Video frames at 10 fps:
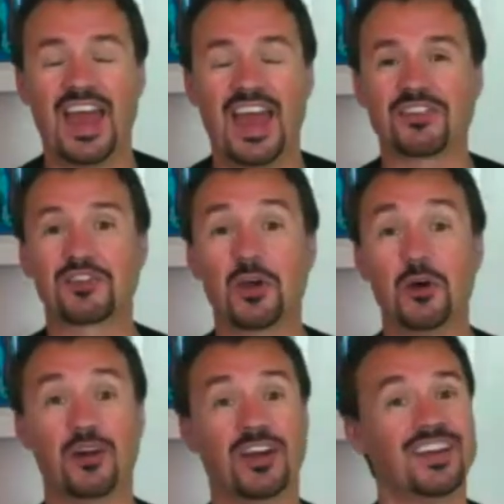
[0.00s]
And
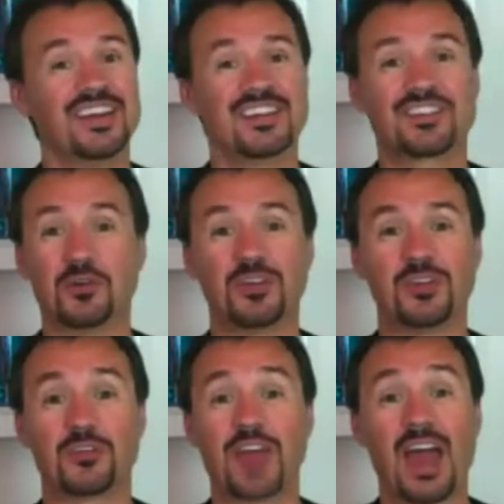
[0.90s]
so
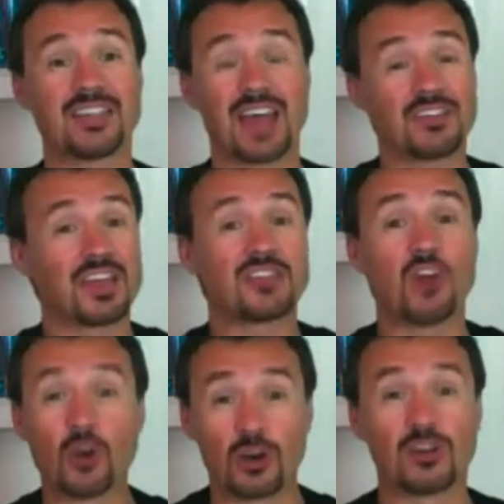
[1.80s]
that's like the
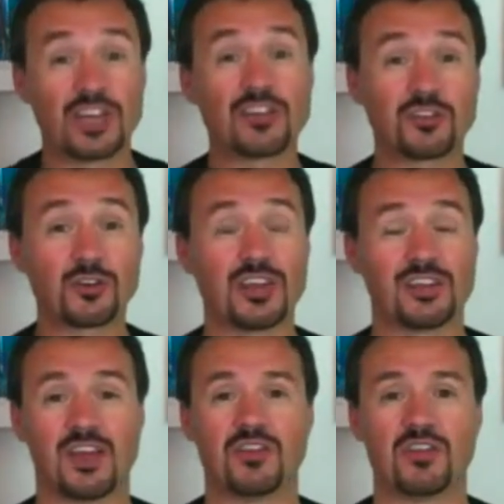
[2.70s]

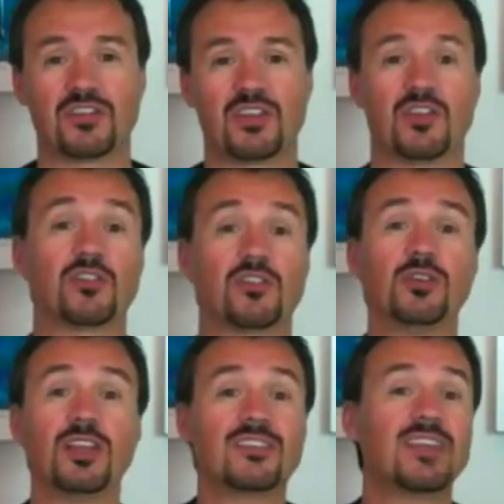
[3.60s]
earliest evidence of it. So
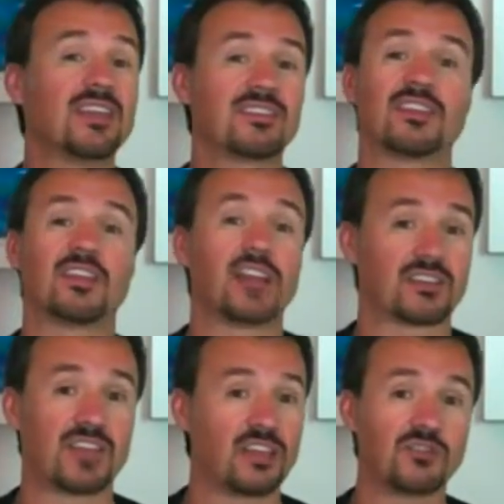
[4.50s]
let's say it's in the
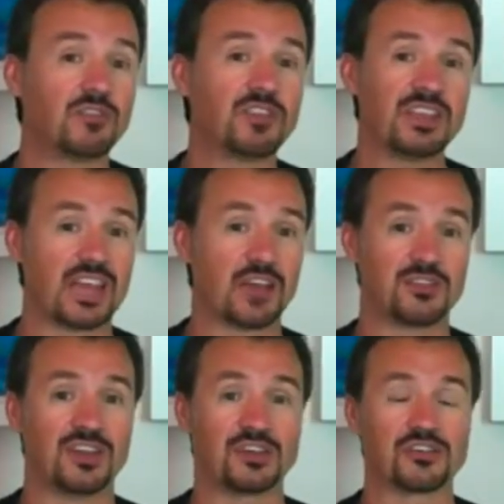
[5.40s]
last 10,
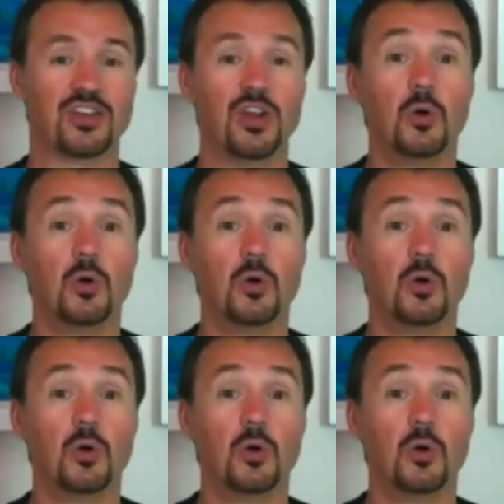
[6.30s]
15,000 years.